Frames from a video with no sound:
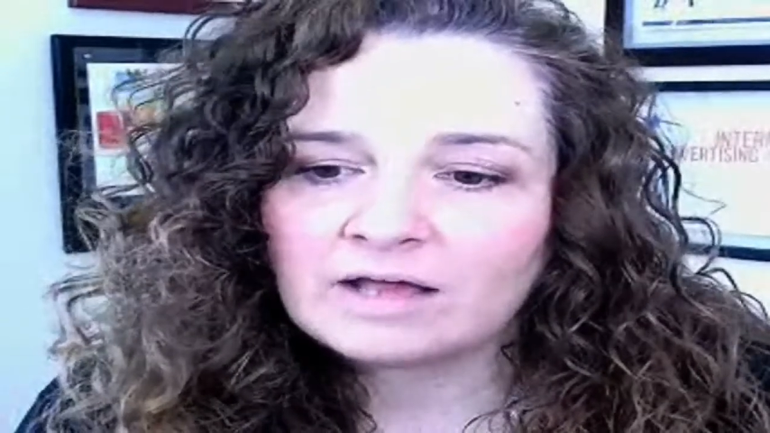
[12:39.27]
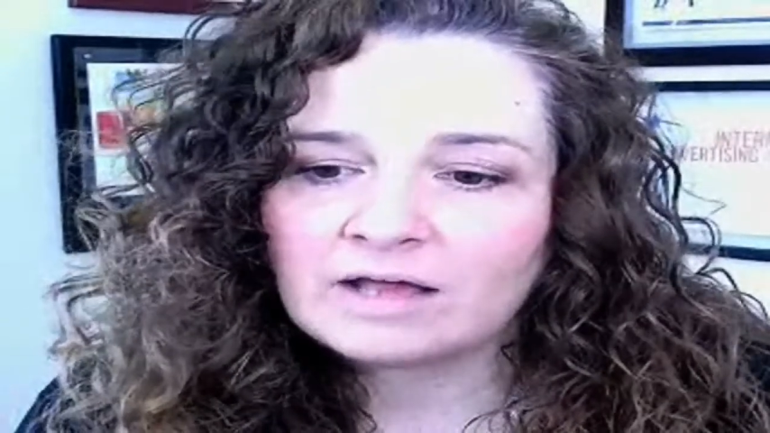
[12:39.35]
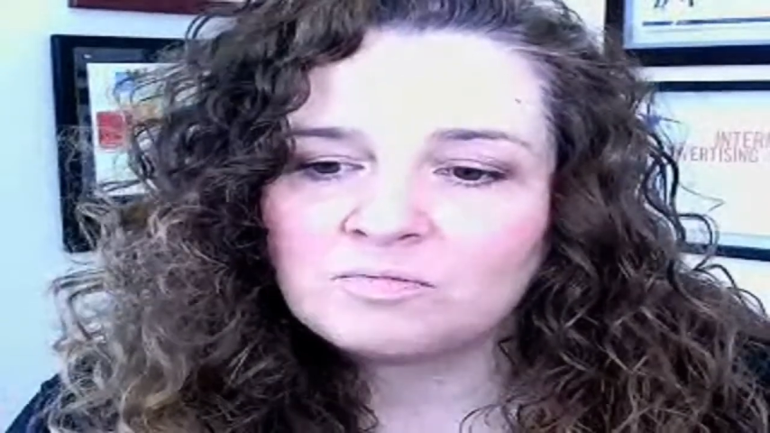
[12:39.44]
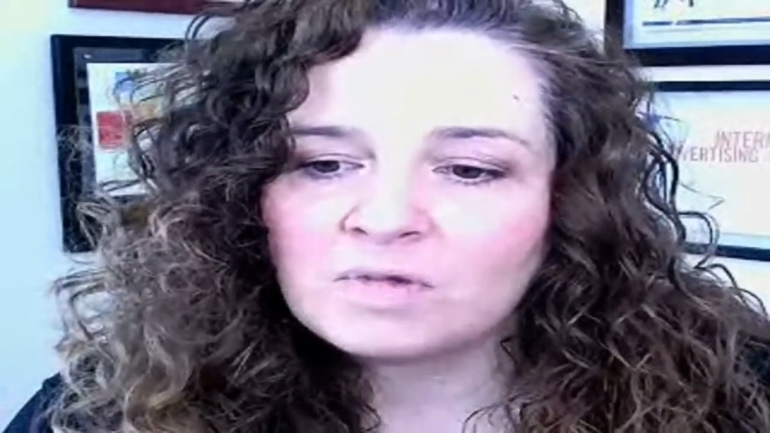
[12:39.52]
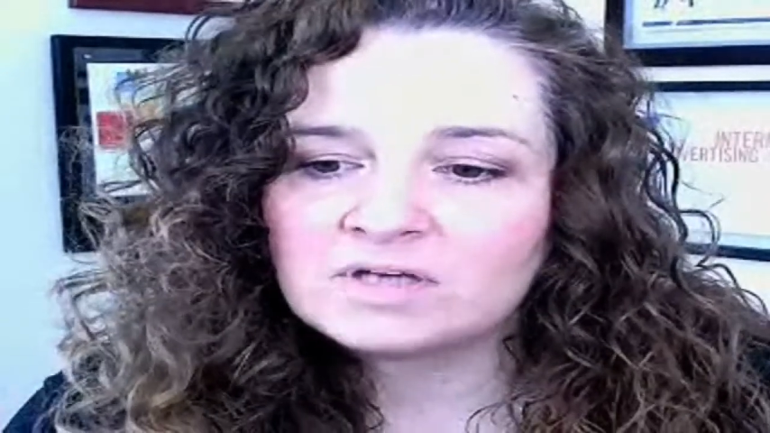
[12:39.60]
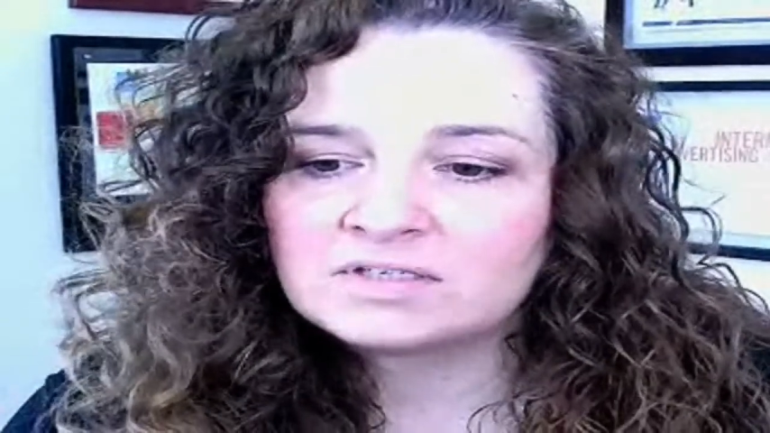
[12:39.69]
You
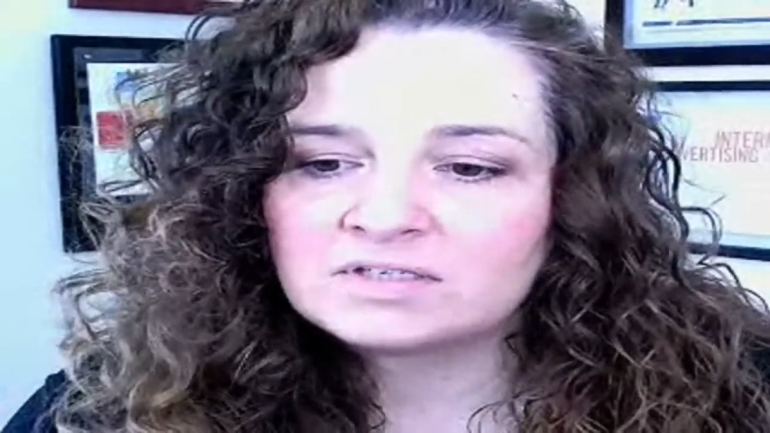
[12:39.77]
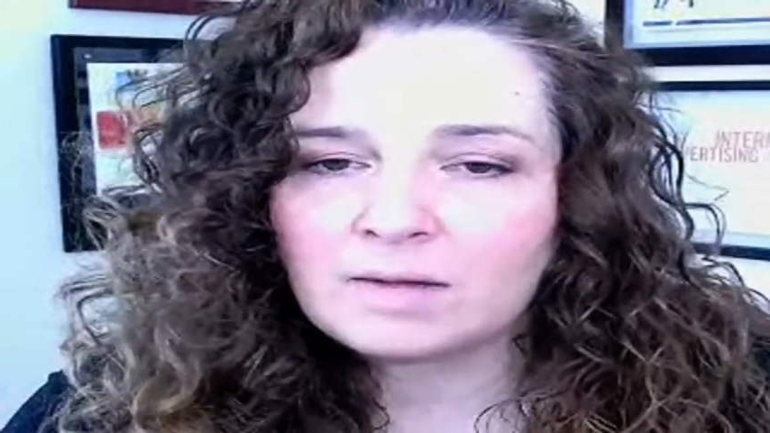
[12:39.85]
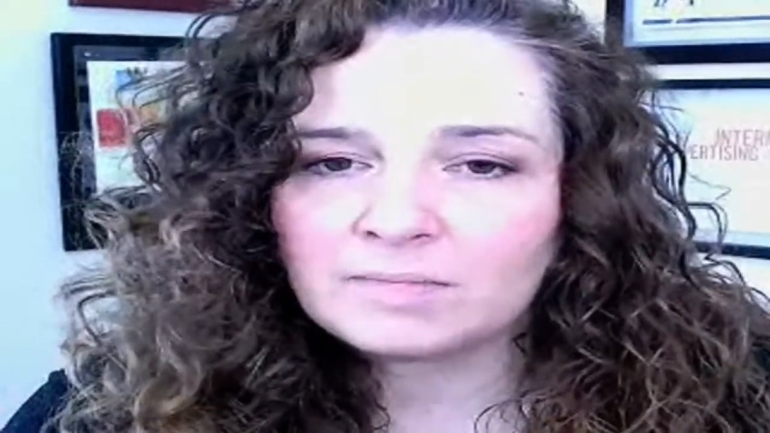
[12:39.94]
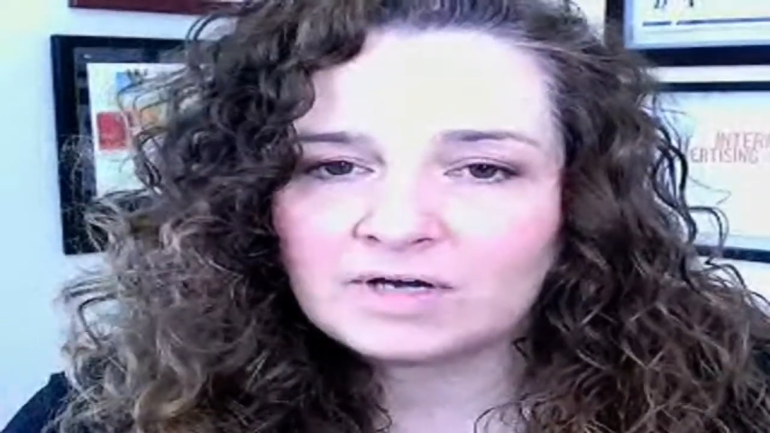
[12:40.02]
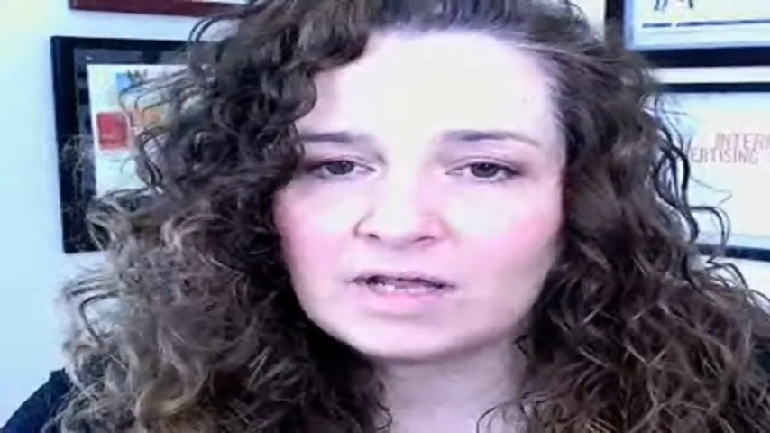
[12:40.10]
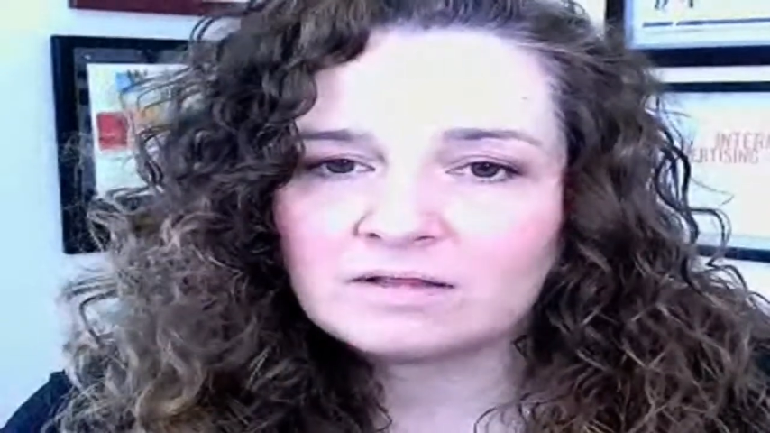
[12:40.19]
must
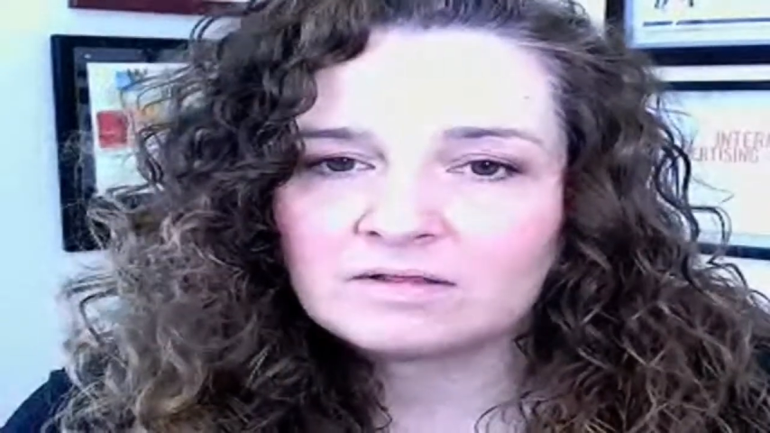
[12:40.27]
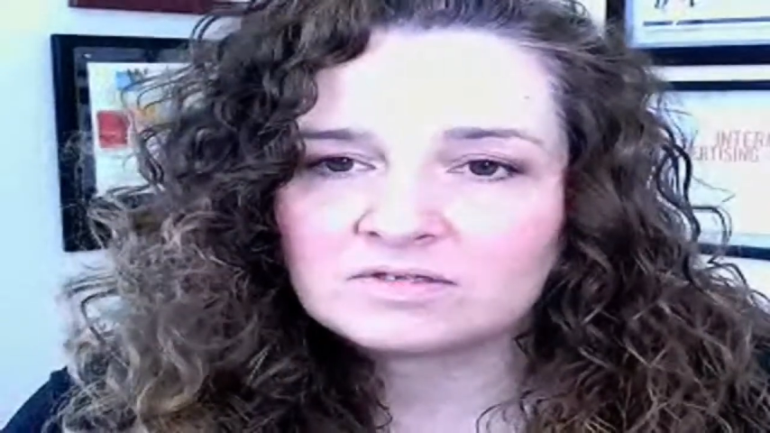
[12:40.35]
dominate the